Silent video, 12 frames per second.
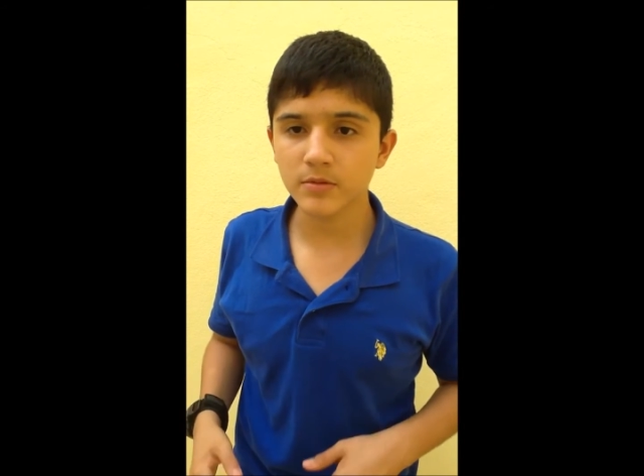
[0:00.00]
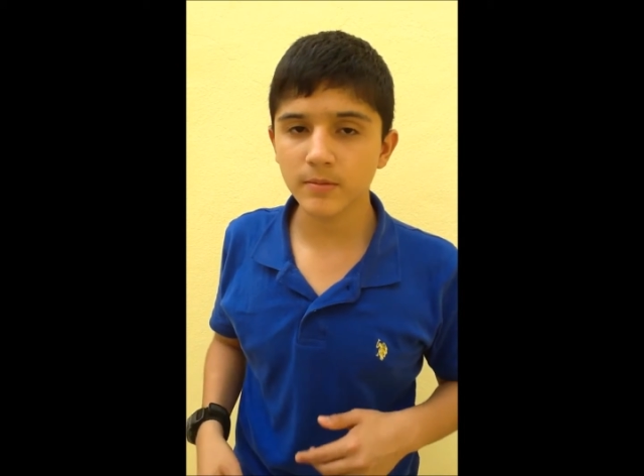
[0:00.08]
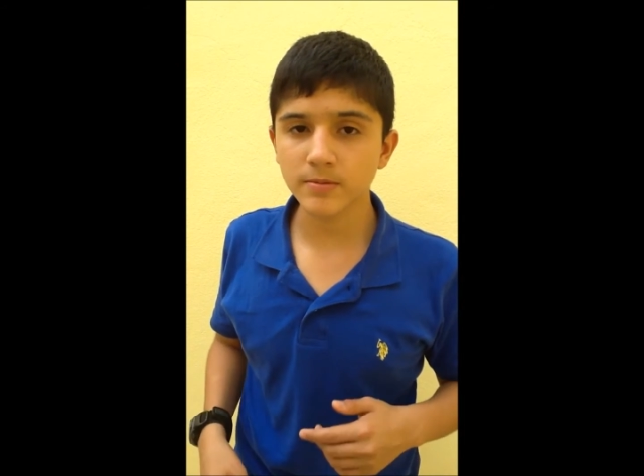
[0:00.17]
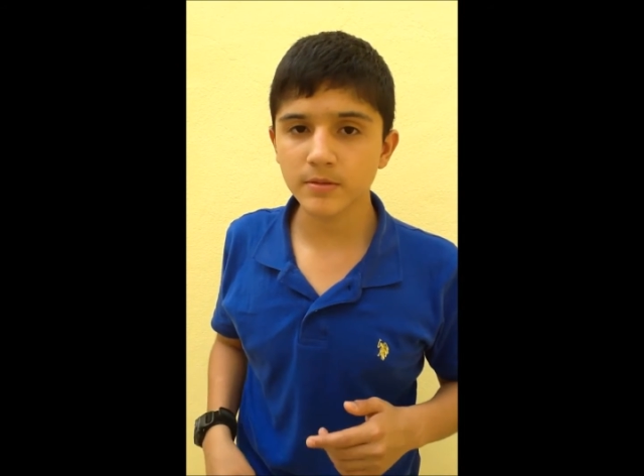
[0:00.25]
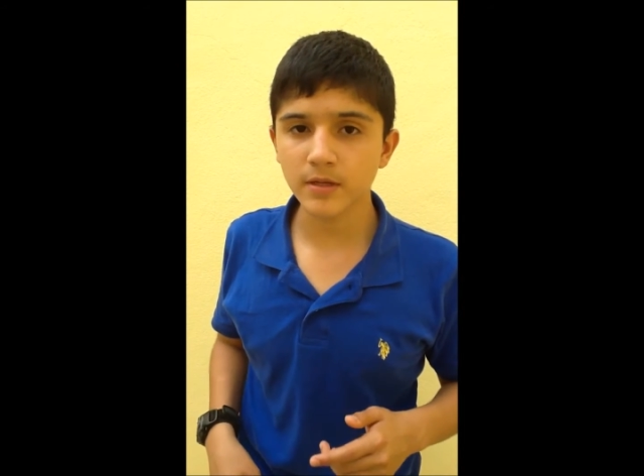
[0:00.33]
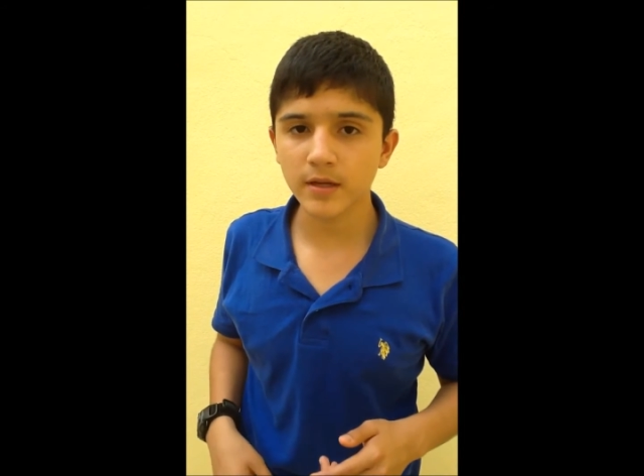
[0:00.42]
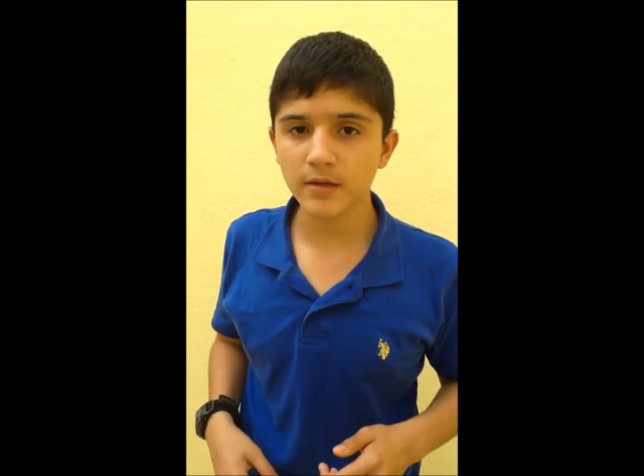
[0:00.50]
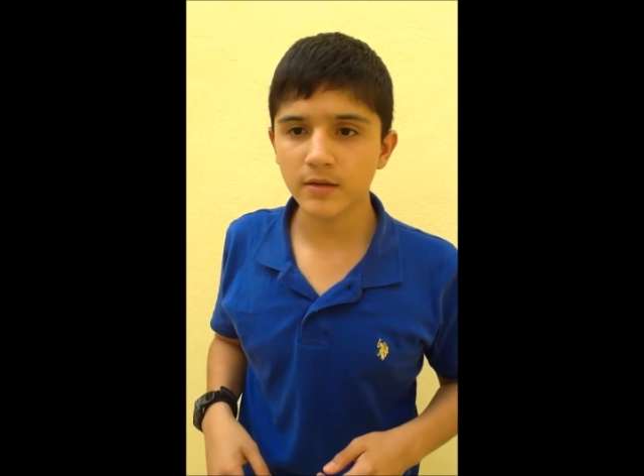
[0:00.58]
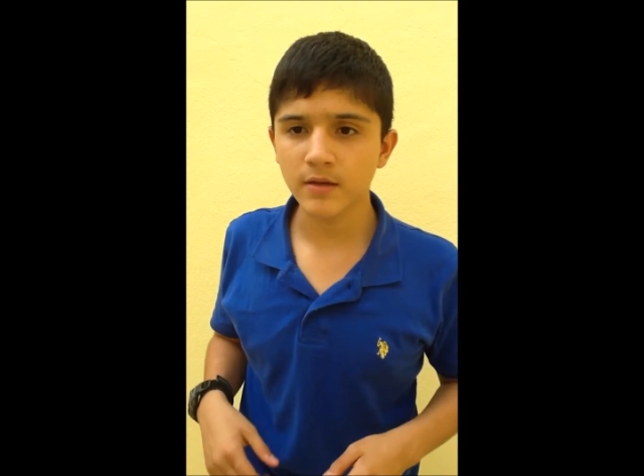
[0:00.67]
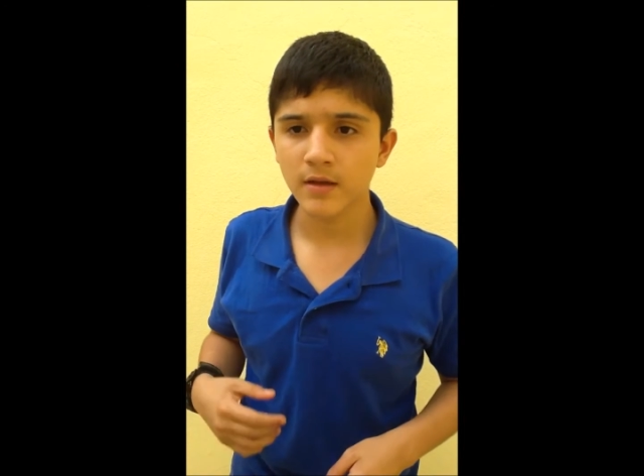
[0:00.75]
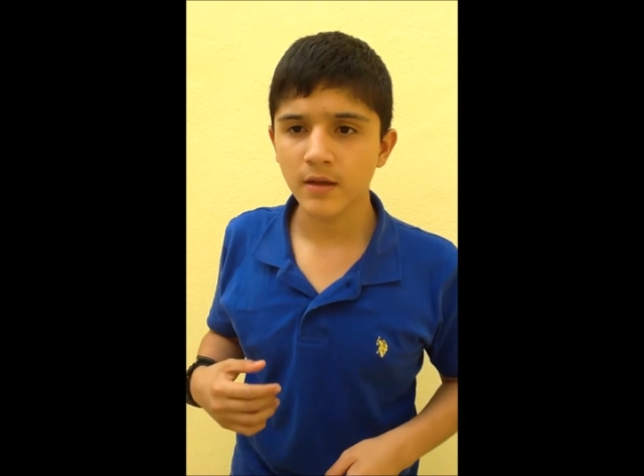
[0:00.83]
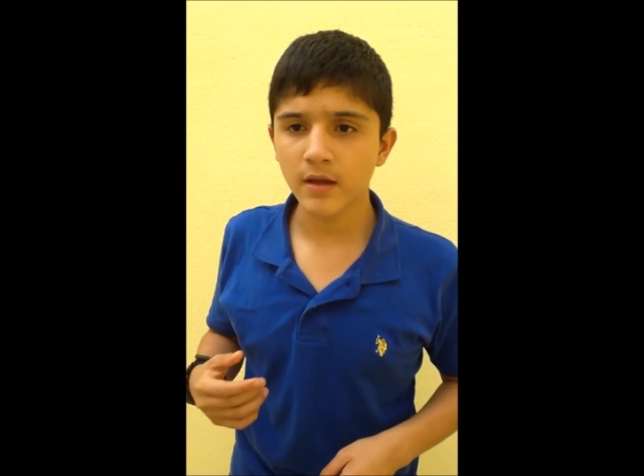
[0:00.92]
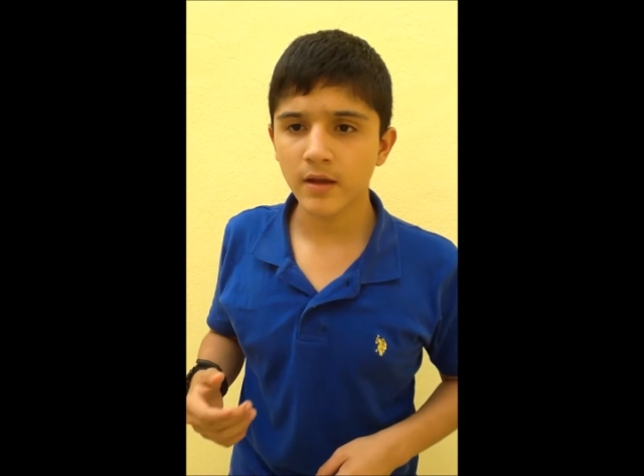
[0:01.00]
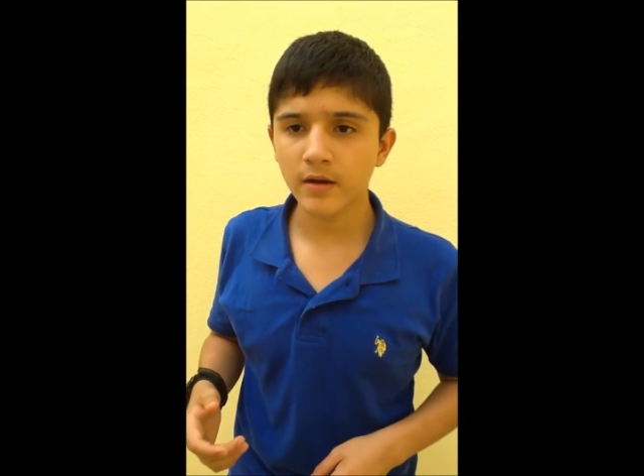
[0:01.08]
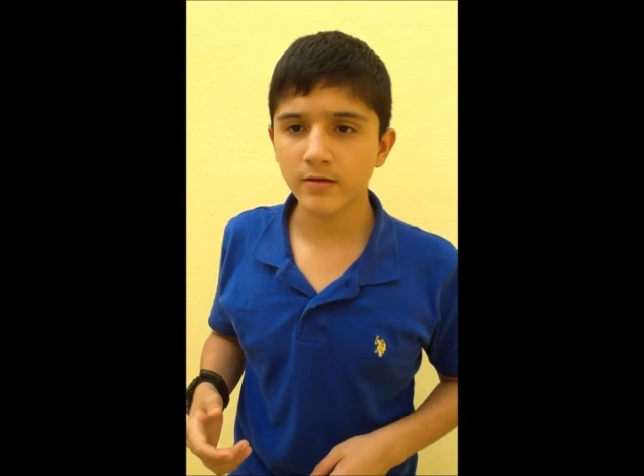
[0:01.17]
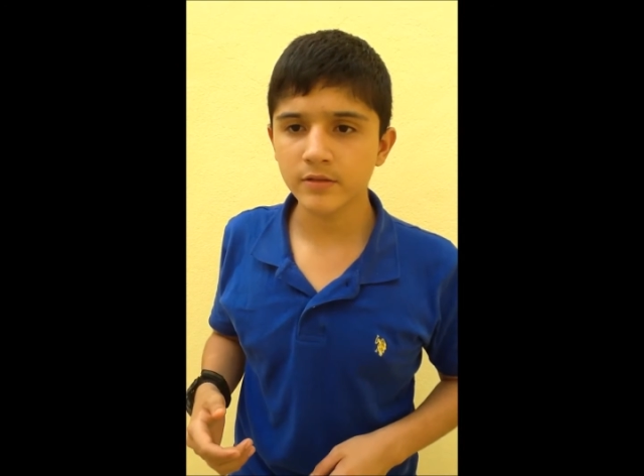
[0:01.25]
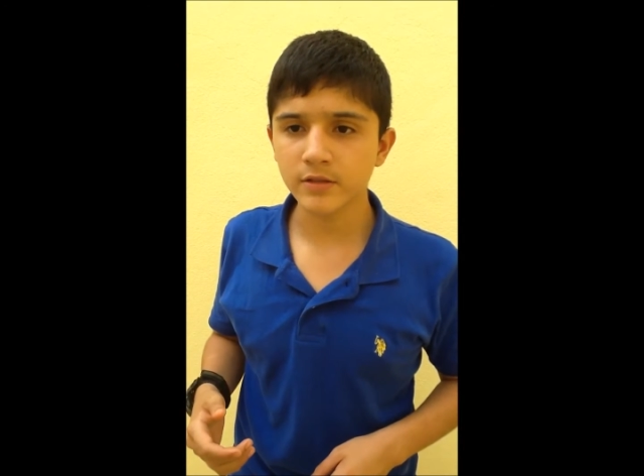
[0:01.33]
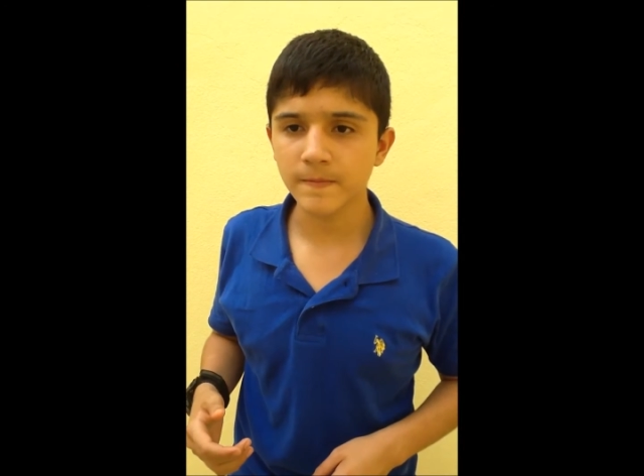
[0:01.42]
to obtain
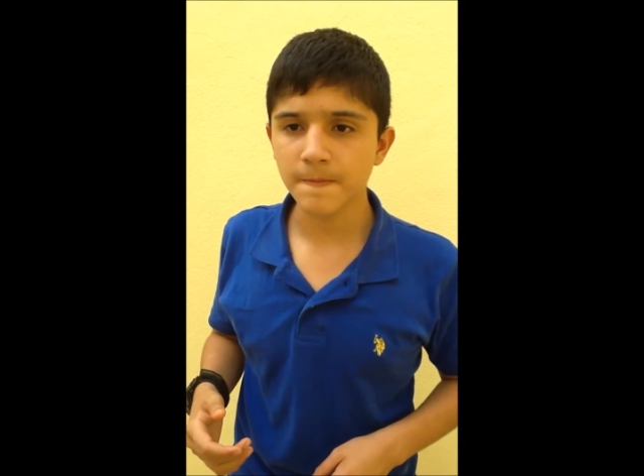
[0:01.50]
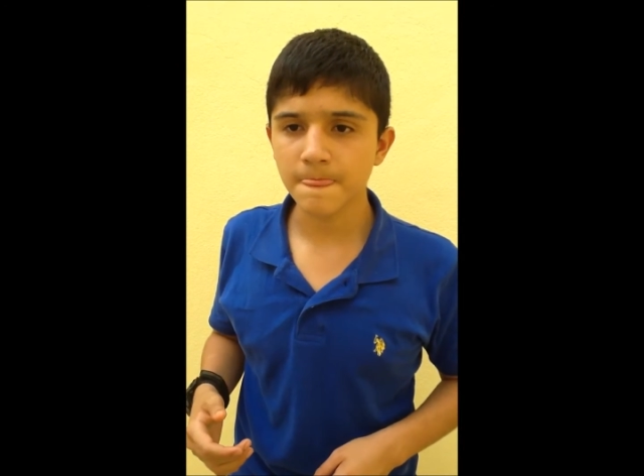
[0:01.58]
energy,